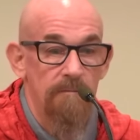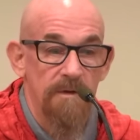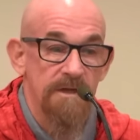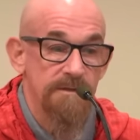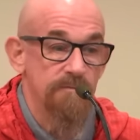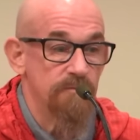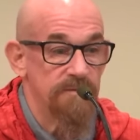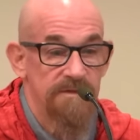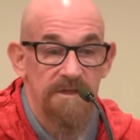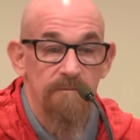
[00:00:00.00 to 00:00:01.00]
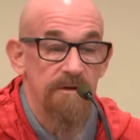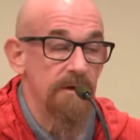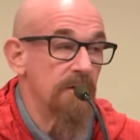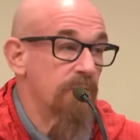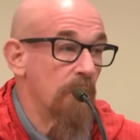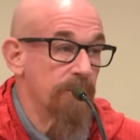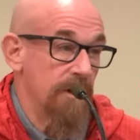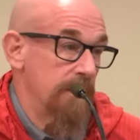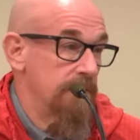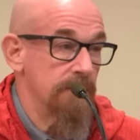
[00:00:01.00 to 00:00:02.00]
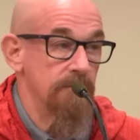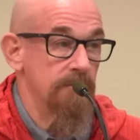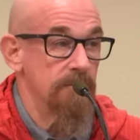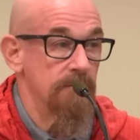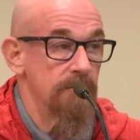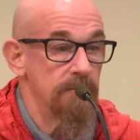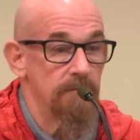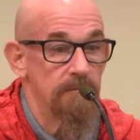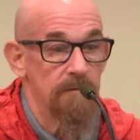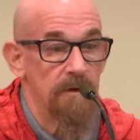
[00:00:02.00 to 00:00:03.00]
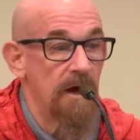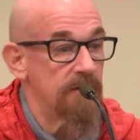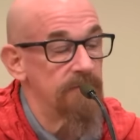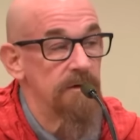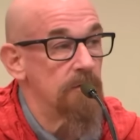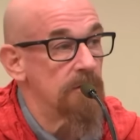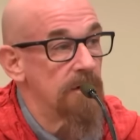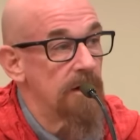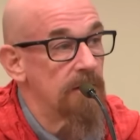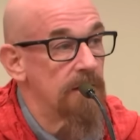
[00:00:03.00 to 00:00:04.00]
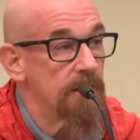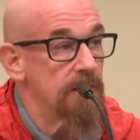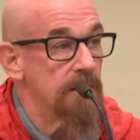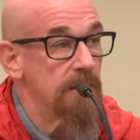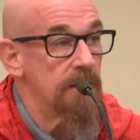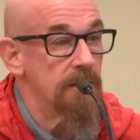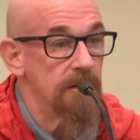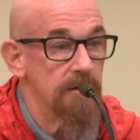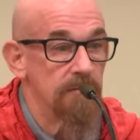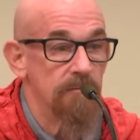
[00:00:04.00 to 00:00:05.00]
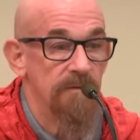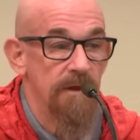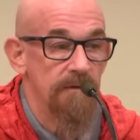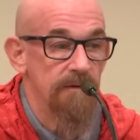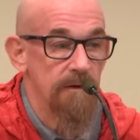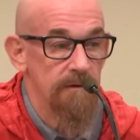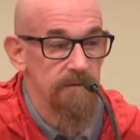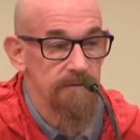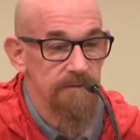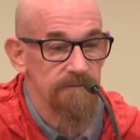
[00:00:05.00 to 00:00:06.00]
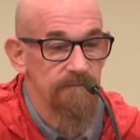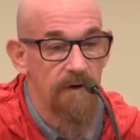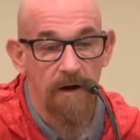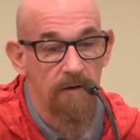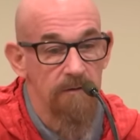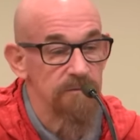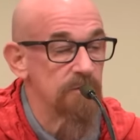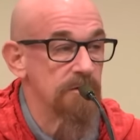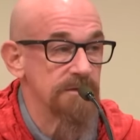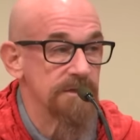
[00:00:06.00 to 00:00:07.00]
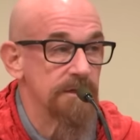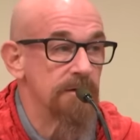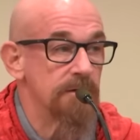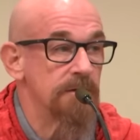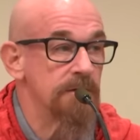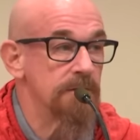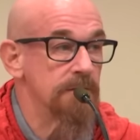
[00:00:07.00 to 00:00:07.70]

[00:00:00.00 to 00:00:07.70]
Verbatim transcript: It seemed inappropriate and out of the ordinary that those firearms weren't secured.